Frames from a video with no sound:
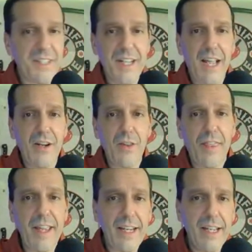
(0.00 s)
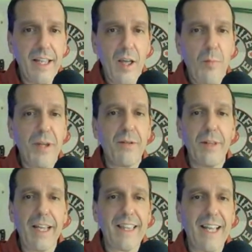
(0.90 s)
is not your thing, but you
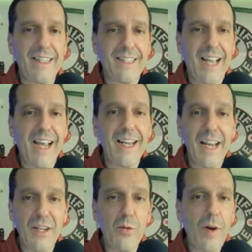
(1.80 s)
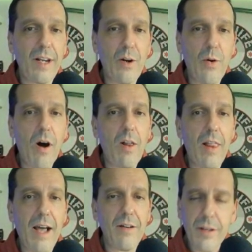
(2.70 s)
like that design and you want to go all
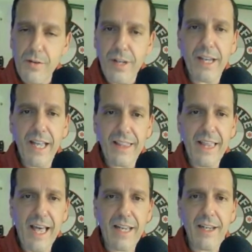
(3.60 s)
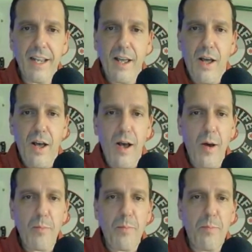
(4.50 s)
out, you can get that.
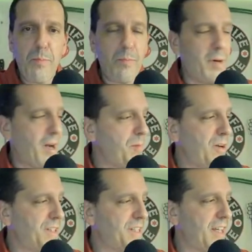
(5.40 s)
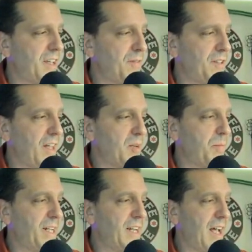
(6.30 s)
Uh, but I'm here to tell you if you like
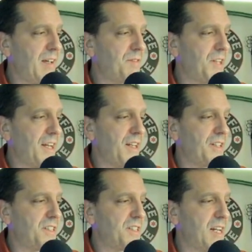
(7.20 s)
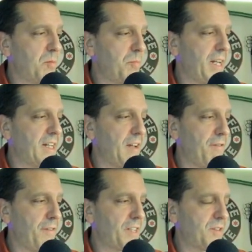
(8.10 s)
big knives and you just need a big knife
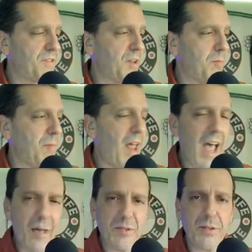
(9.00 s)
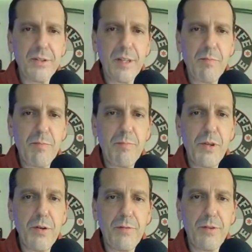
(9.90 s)
fix of something absolutely
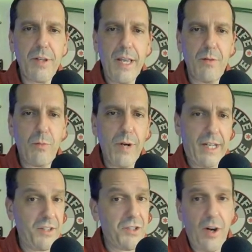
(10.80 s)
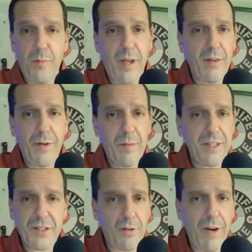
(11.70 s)
beautiful and wicked sharp, by the way, I mean,
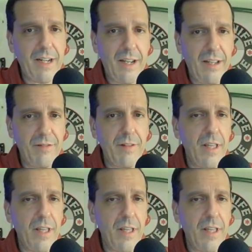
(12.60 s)
it's a great knife.